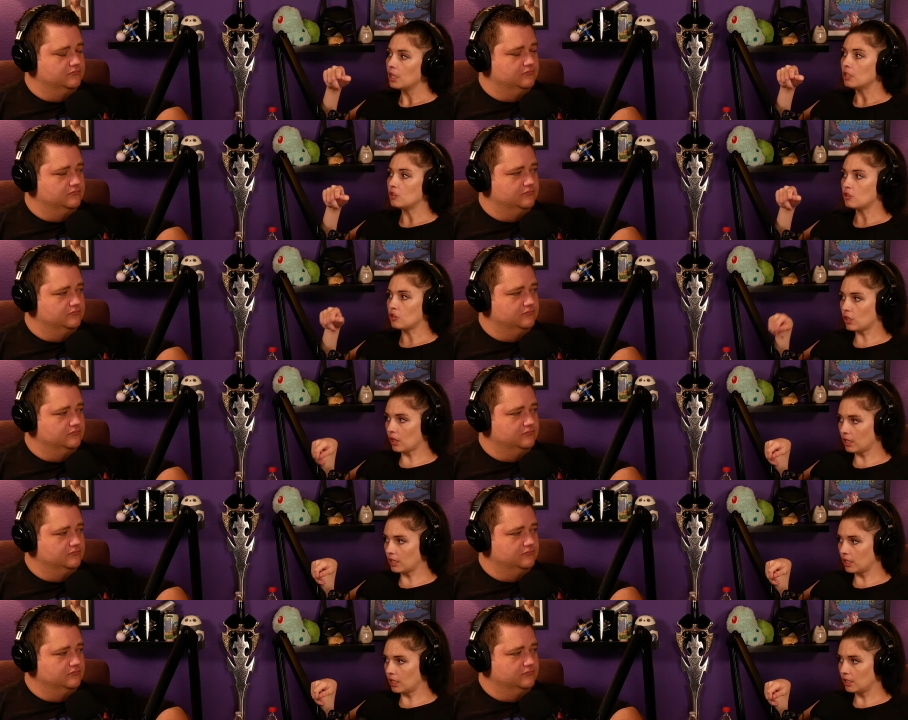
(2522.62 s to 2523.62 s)
Speaker 1: is
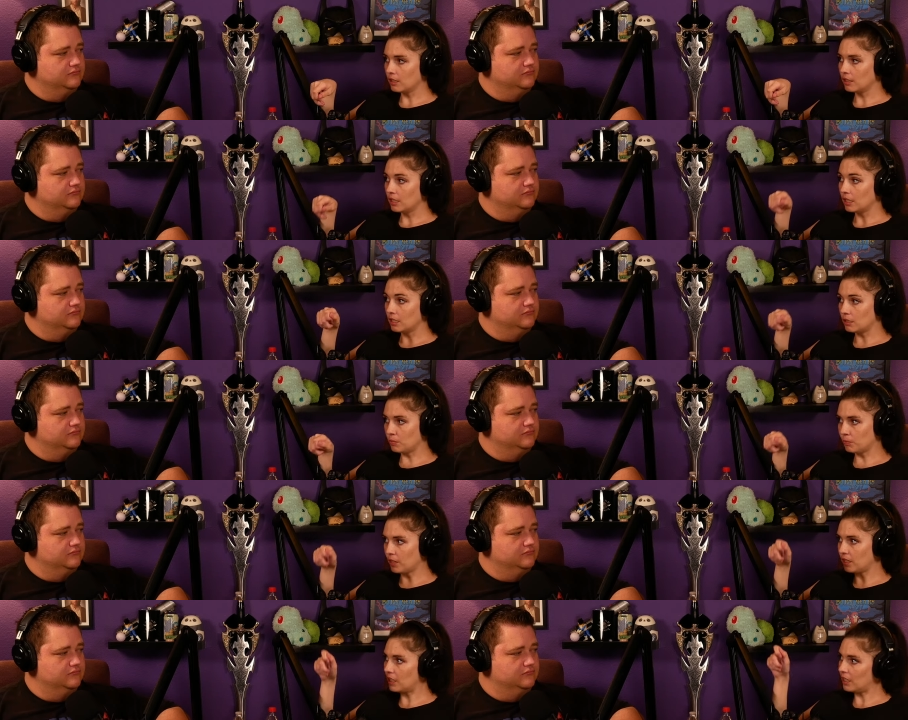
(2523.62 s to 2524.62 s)
China is
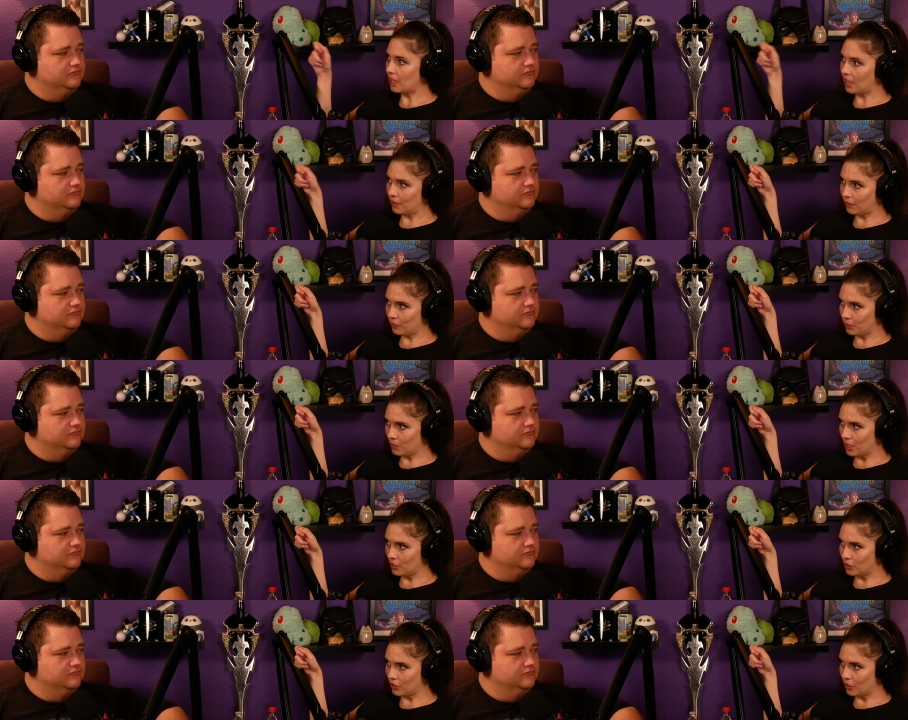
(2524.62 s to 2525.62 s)
spreading that
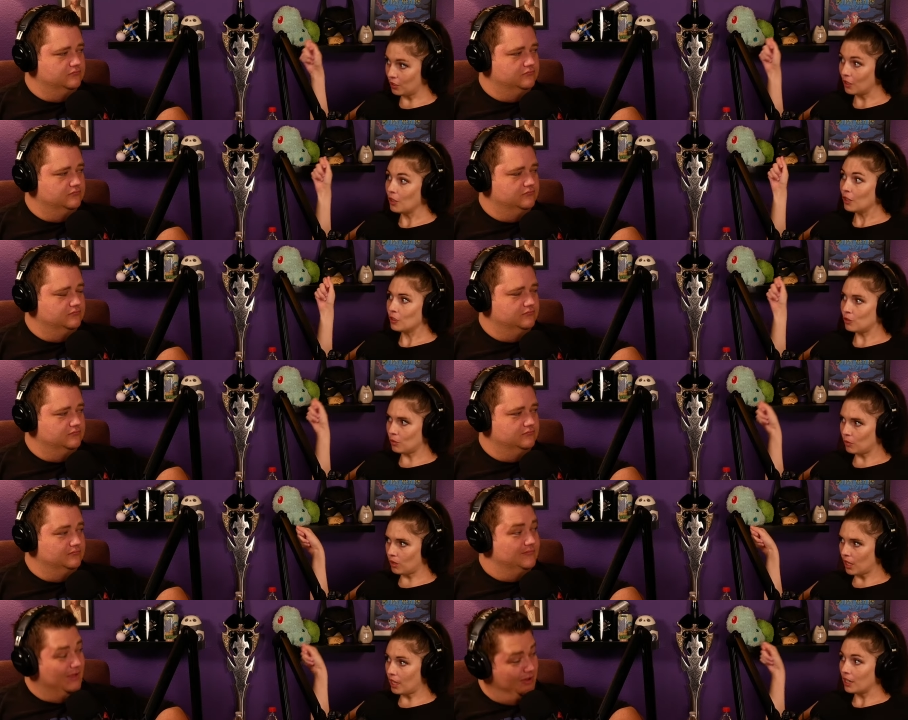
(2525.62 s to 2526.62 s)
information so
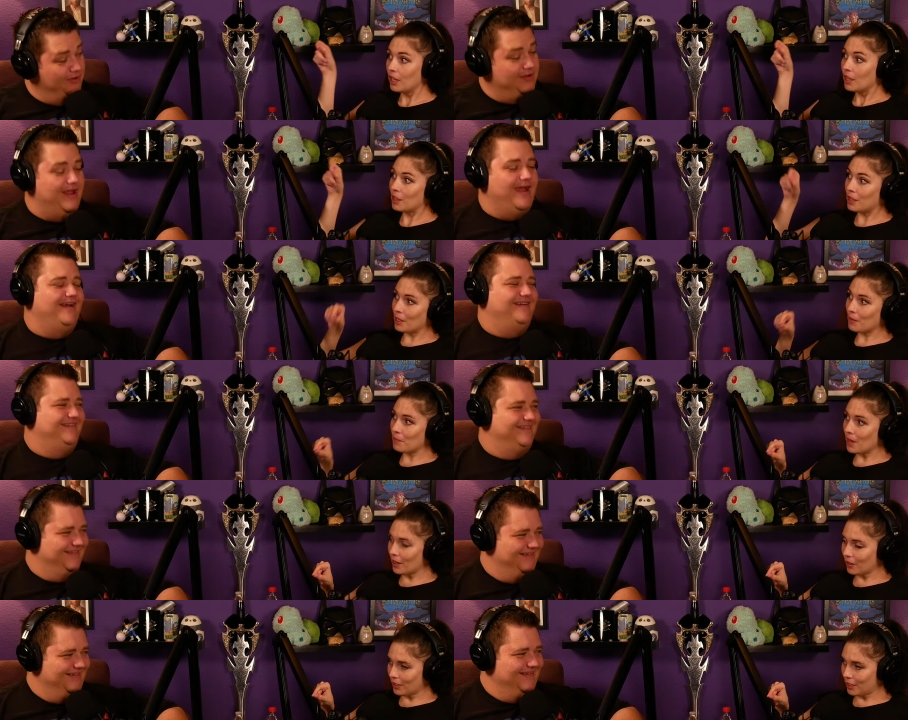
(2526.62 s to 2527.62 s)
that oh, yeah. the
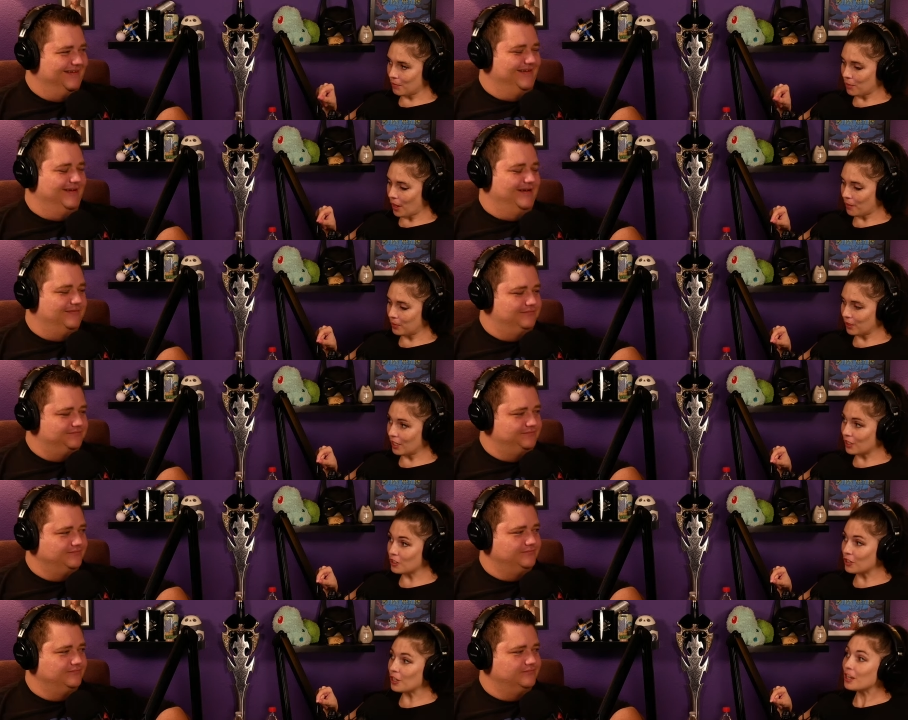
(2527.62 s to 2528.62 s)
American
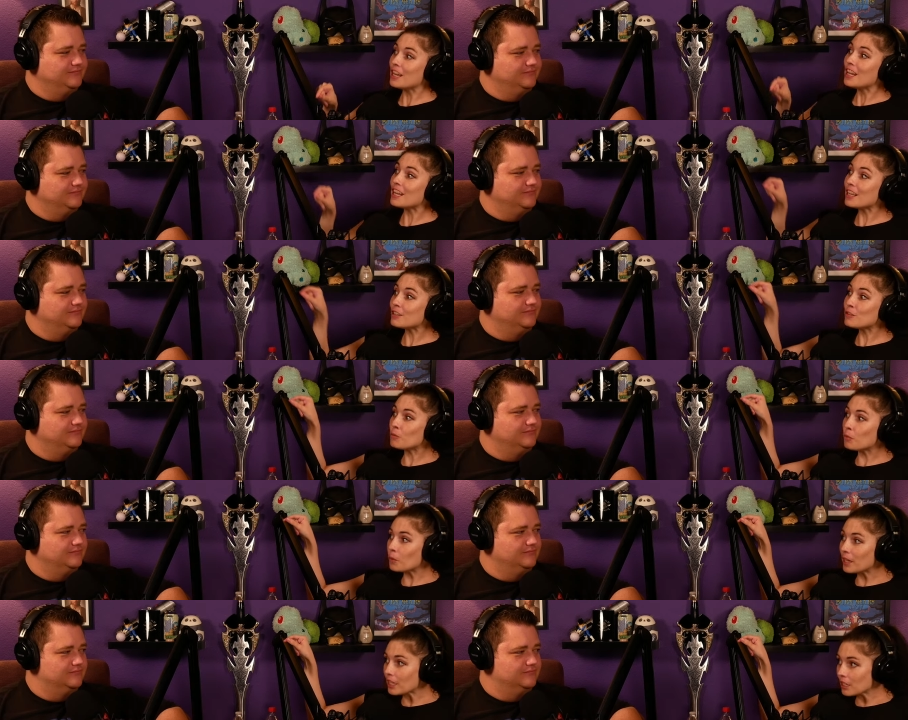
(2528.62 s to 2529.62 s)
population yeah. is
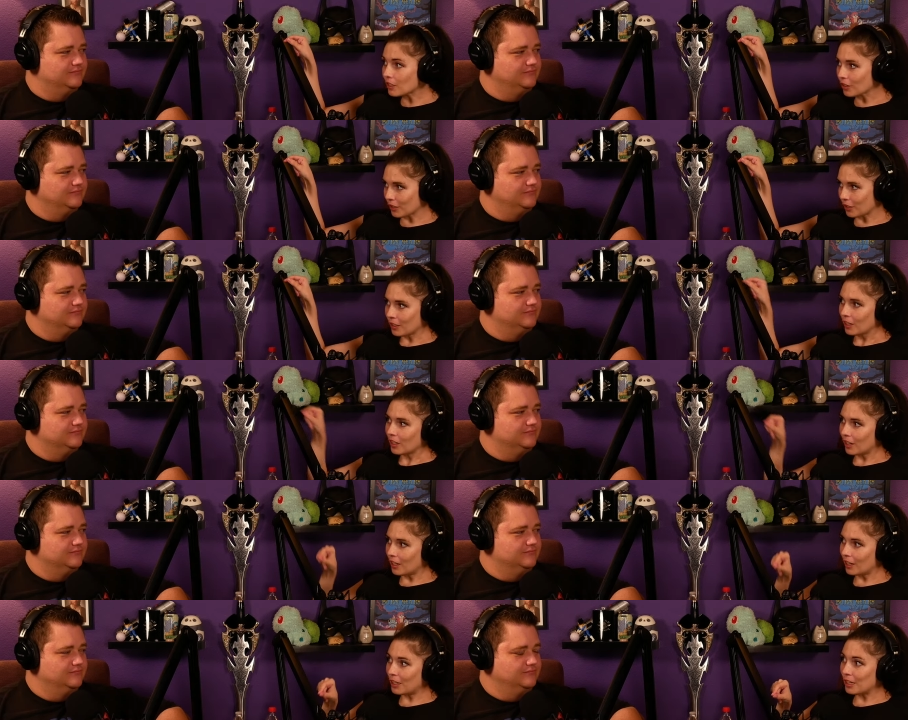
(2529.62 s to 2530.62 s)
weaker
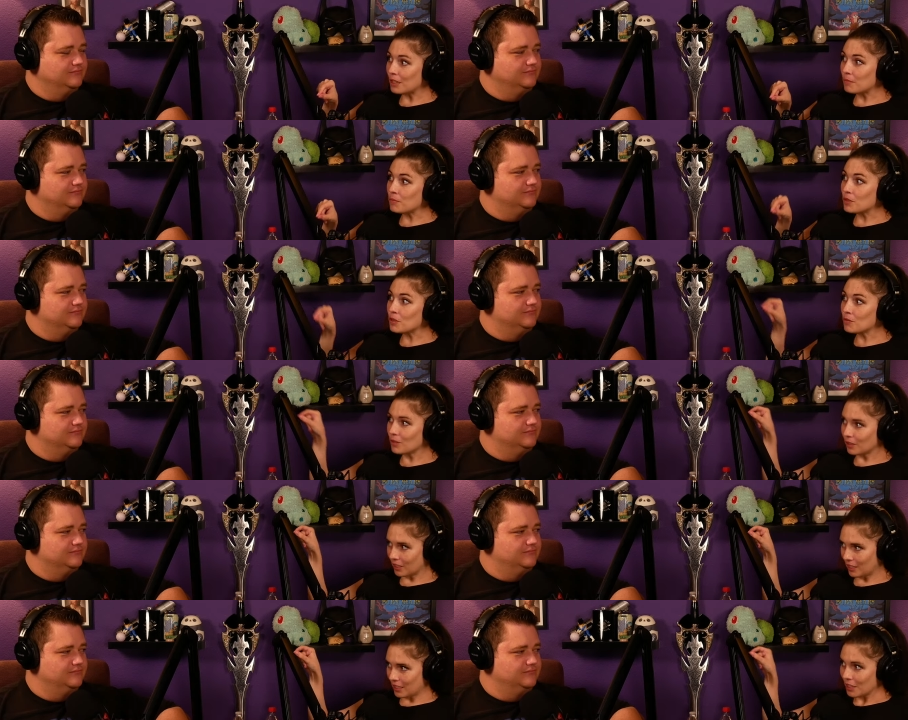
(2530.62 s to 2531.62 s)
uh,
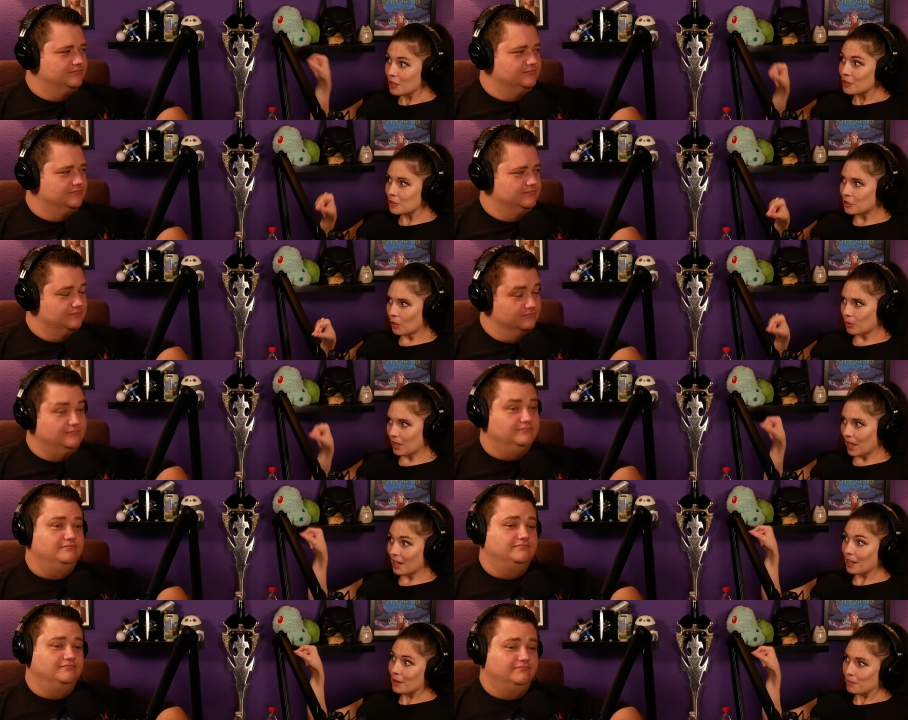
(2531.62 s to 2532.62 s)
so
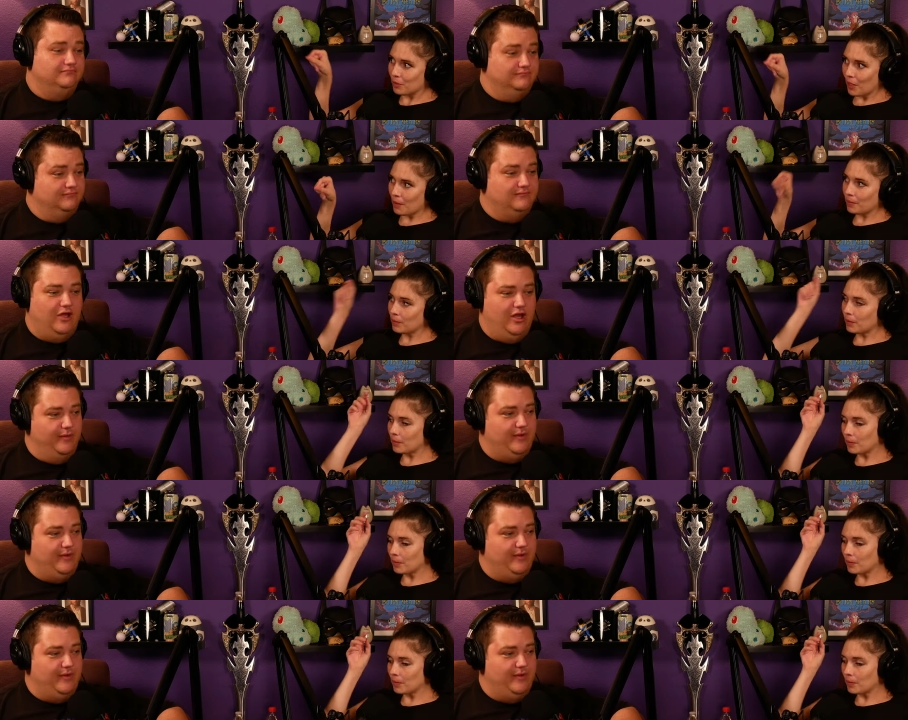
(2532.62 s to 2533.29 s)
that blah blah blah